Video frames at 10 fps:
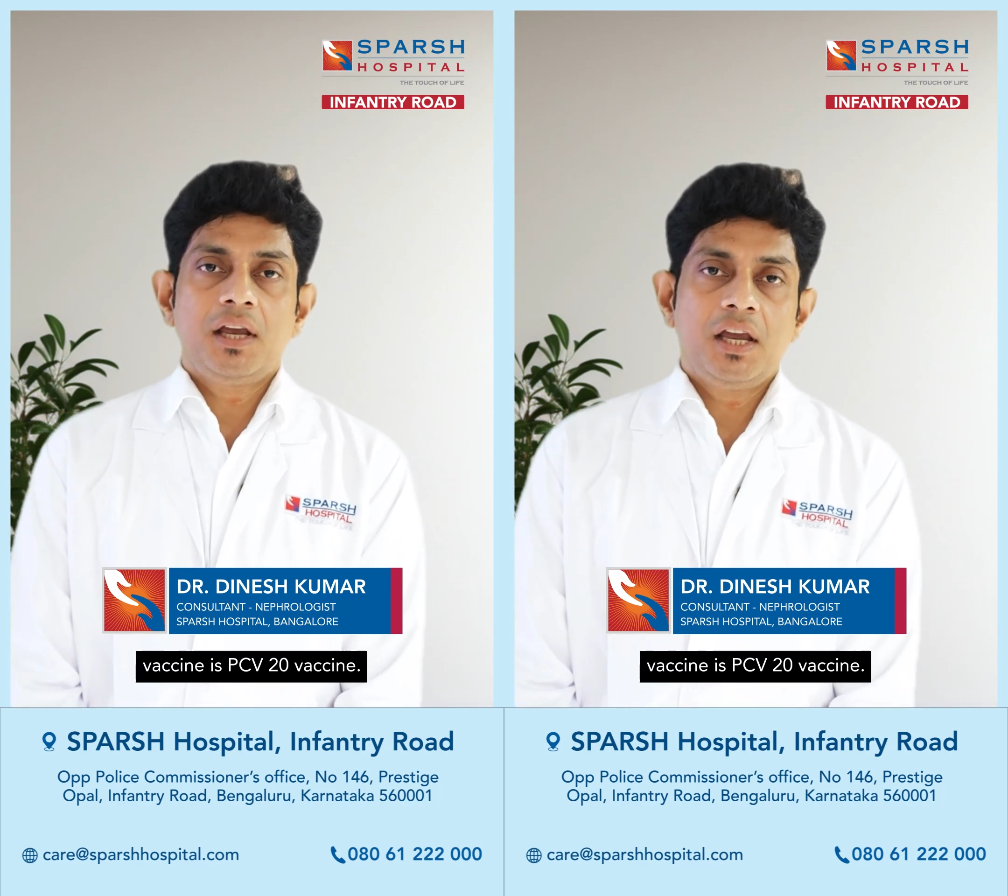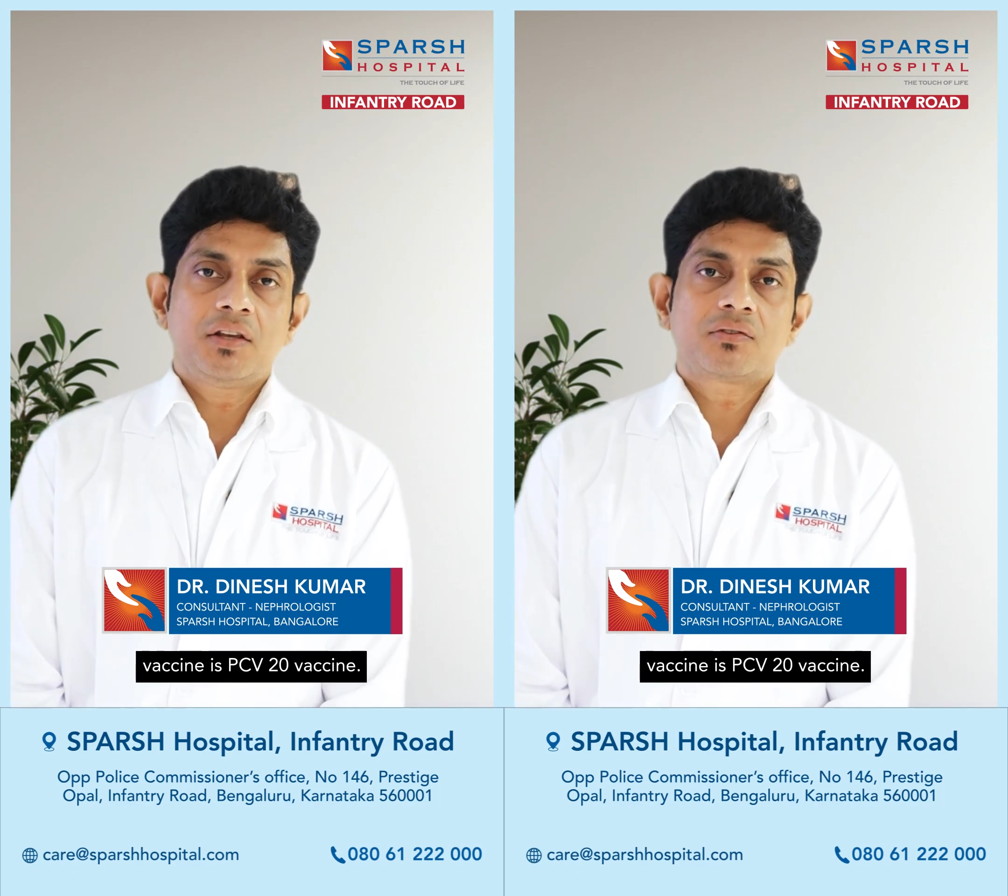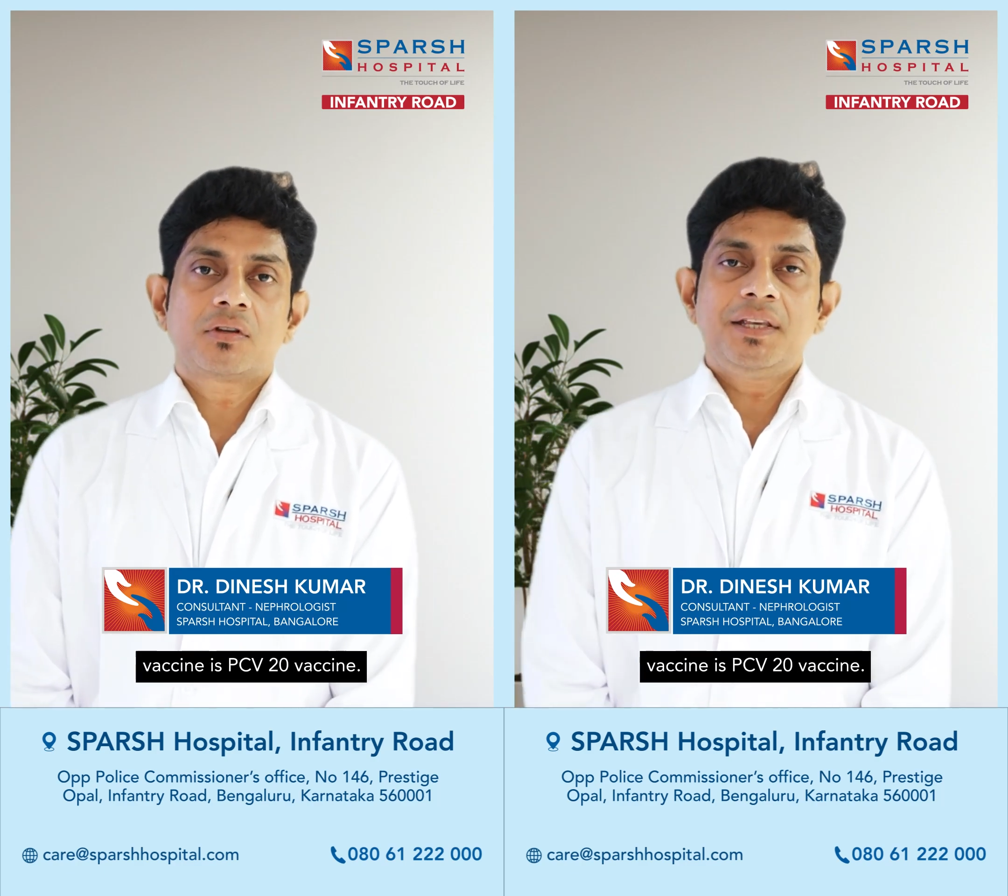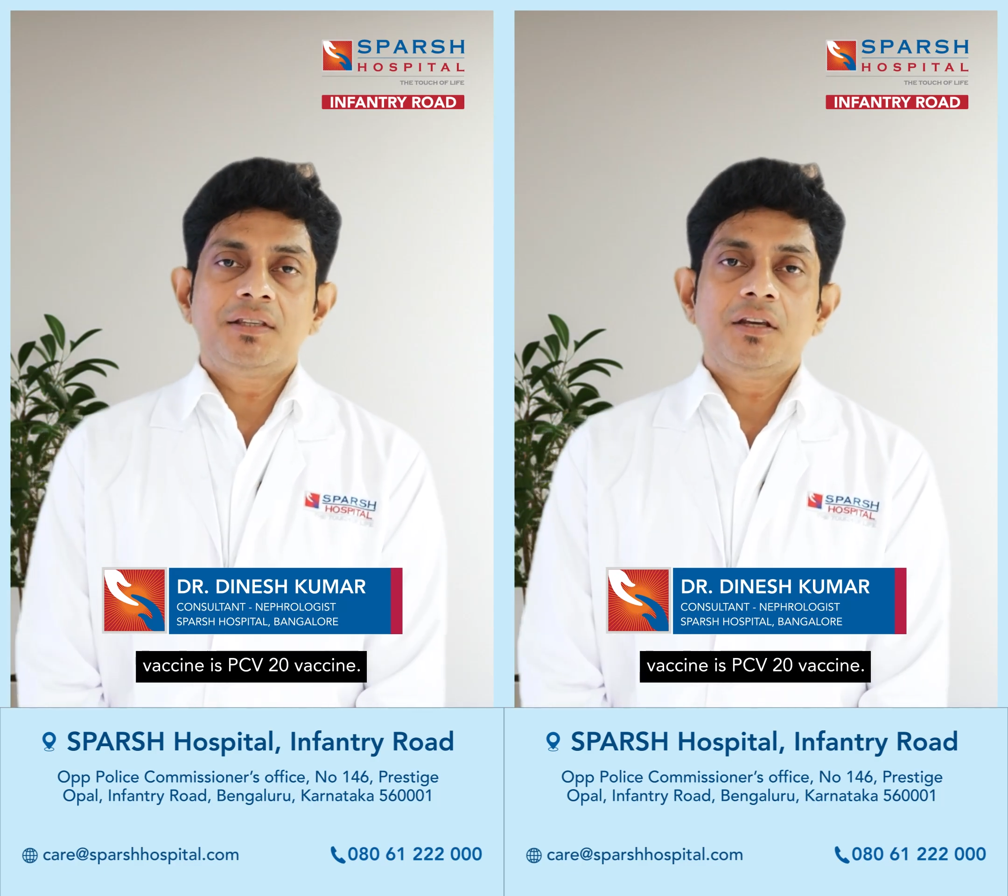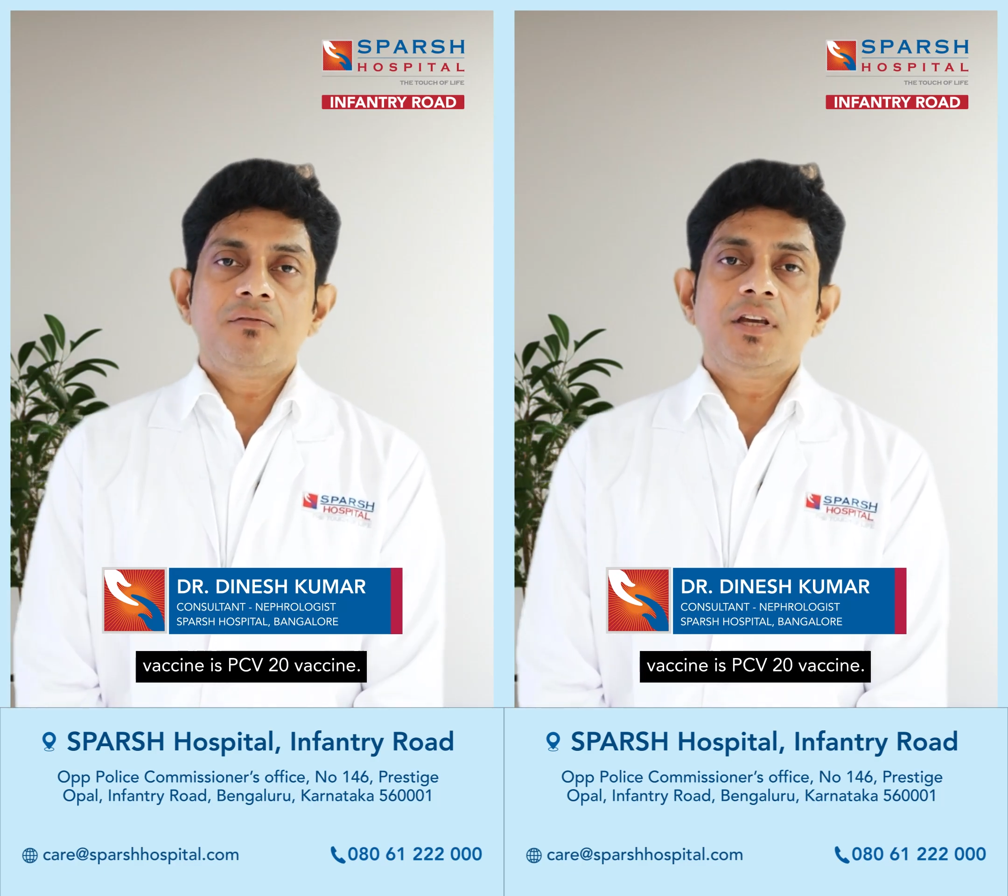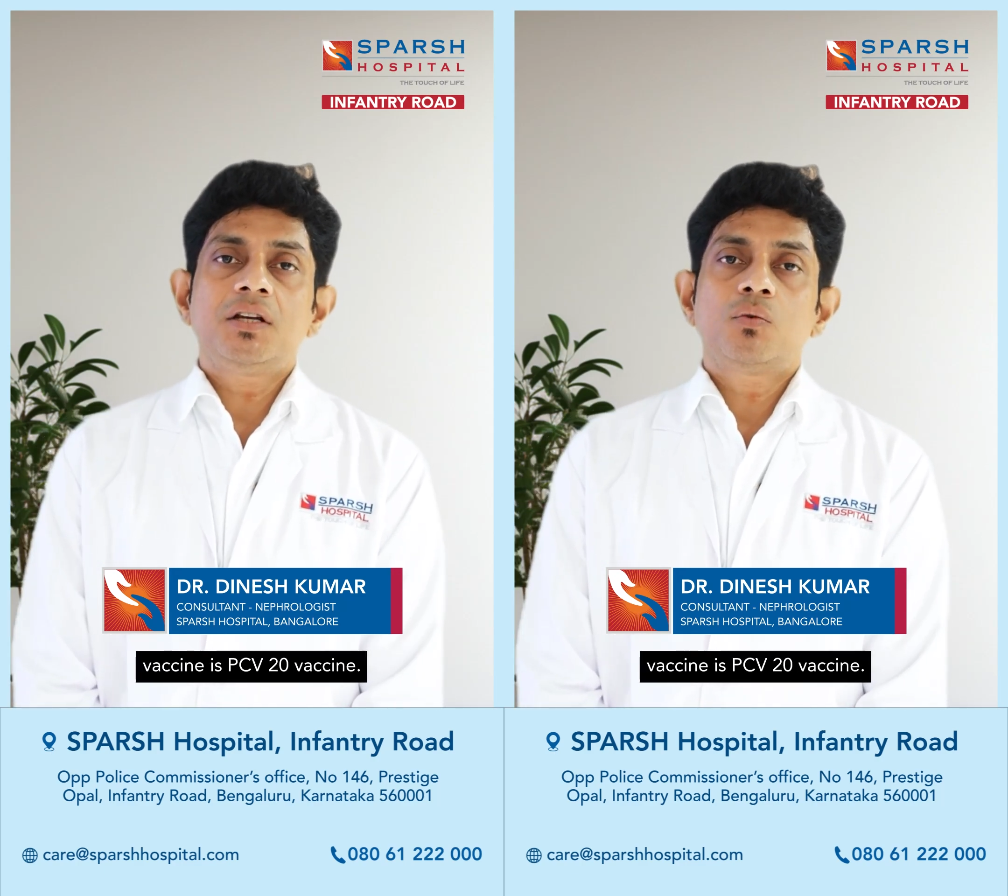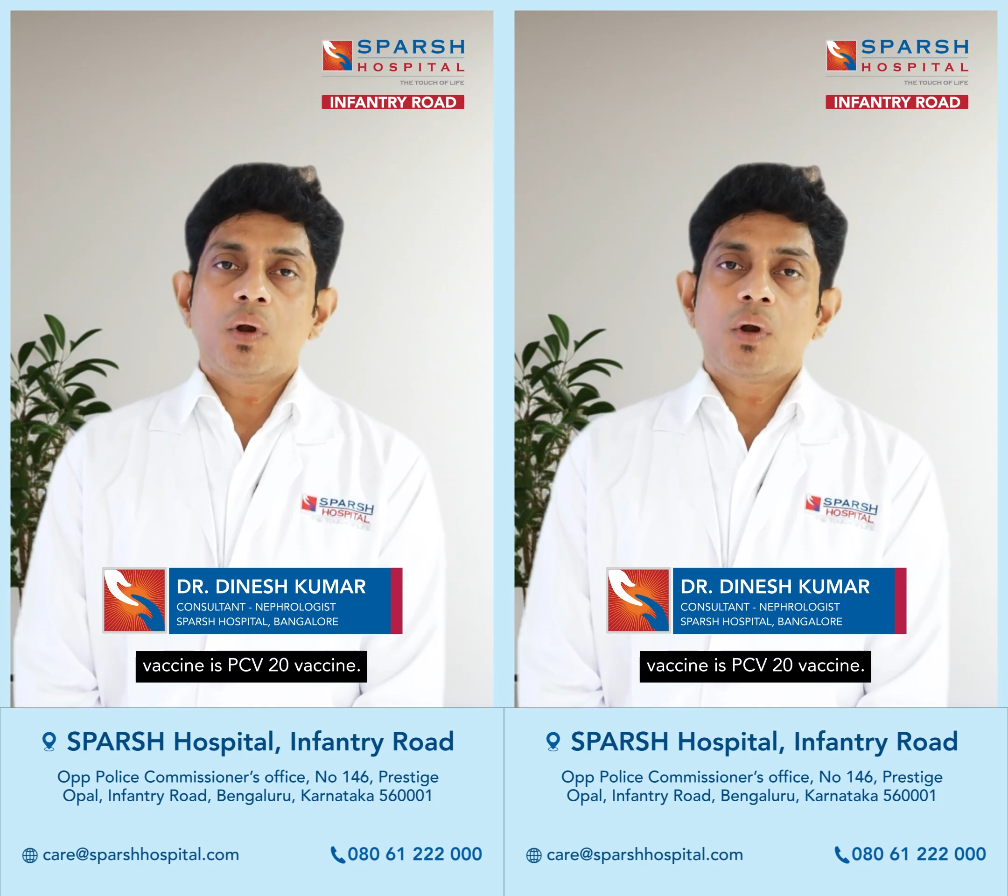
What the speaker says: is PCV